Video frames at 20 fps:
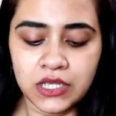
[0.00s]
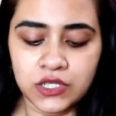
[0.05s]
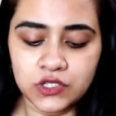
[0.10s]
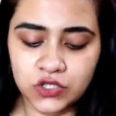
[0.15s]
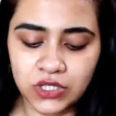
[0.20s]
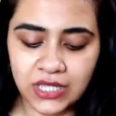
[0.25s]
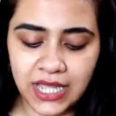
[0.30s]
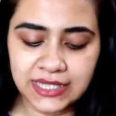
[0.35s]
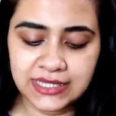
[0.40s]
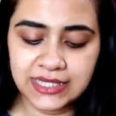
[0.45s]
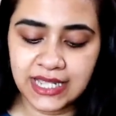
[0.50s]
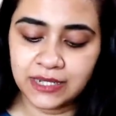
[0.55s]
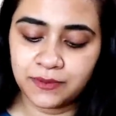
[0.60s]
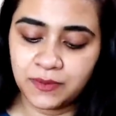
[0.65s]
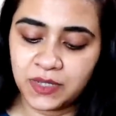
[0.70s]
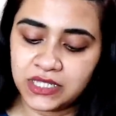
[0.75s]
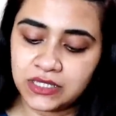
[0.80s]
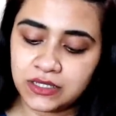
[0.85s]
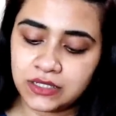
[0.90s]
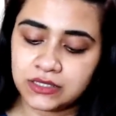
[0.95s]
So they had sent
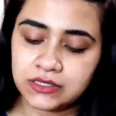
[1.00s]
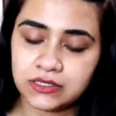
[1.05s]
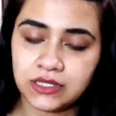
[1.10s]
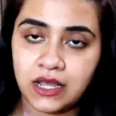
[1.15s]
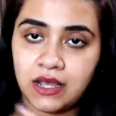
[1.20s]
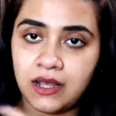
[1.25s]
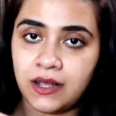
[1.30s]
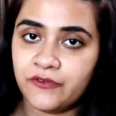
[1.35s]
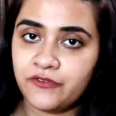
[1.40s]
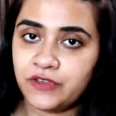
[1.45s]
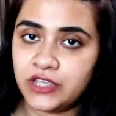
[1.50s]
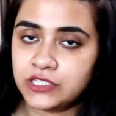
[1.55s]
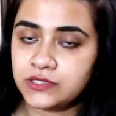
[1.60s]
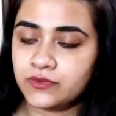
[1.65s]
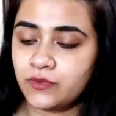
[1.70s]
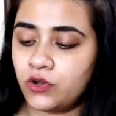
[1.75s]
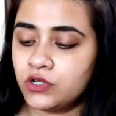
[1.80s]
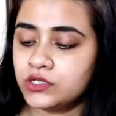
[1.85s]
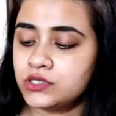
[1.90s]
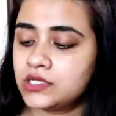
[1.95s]
me this uh,
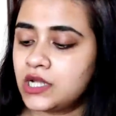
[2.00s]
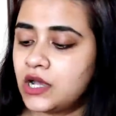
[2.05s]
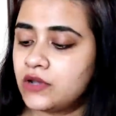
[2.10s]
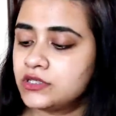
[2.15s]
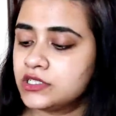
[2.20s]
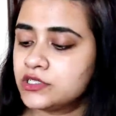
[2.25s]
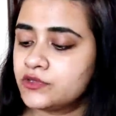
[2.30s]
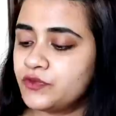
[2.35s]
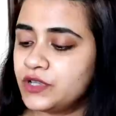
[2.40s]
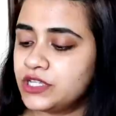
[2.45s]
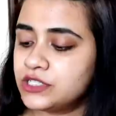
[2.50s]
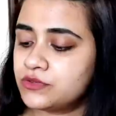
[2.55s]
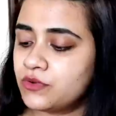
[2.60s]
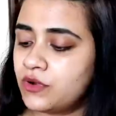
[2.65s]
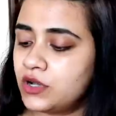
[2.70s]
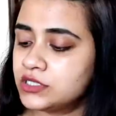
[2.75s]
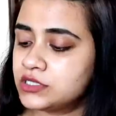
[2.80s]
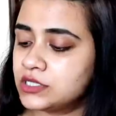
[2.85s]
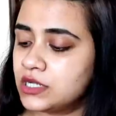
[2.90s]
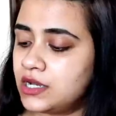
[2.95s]
face wash. Now this face
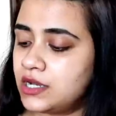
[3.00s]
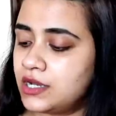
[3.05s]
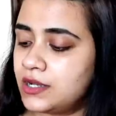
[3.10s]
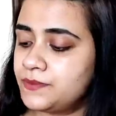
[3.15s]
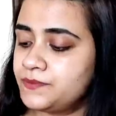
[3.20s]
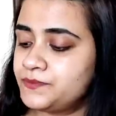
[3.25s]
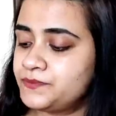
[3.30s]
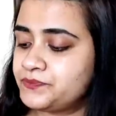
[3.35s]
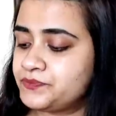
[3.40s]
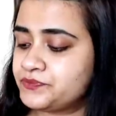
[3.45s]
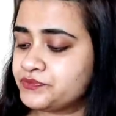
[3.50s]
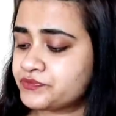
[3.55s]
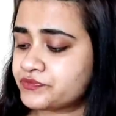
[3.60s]
wash uh,